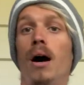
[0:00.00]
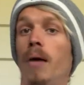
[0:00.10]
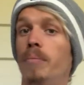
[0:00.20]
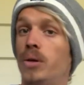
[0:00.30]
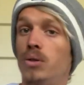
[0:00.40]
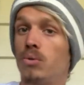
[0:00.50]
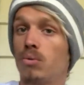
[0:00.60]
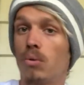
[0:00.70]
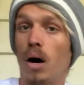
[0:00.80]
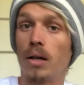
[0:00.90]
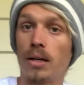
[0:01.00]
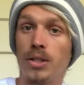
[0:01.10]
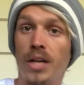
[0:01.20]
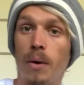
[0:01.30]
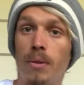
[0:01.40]
Because I like to
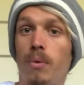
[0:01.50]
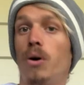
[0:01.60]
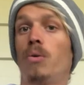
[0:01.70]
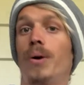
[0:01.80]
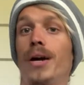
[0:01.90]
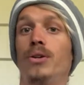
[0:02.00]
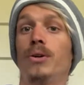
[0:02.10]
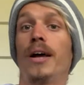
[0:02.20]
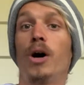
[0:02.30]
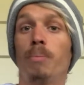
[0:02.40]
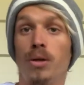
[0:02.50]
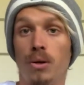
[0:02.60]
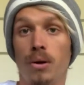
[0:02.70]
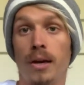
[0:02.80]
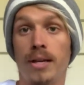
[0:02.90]
share with you all what I do to help you,
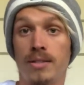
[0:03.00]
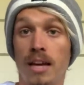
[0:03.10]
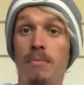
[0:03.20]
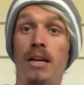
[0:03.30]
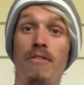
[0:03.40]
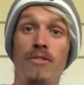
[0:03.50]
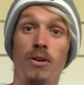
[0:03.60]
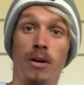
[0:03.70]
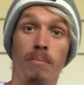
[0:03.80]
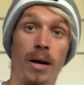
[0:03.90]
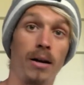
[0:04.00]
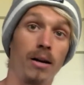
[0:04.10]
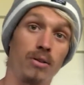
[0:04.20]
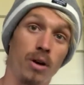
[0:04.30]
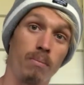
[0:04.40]
except if you're a competitor,
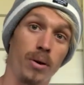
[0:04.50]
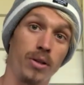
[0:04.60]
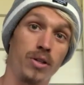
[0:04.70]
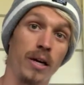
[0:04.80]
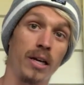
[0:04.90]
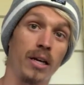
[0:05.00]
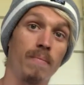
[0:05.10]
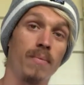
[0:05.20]
don't bother checking,